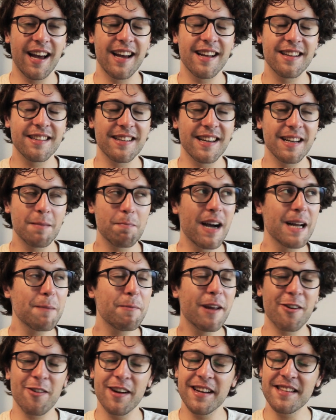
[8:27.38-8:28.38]
And it might
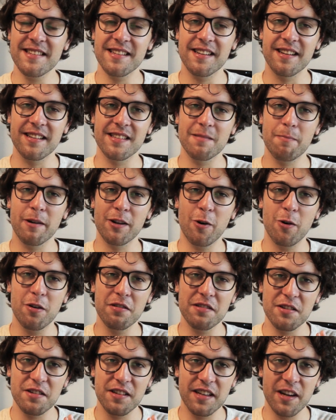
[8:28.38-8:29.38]
be a coincidence, but also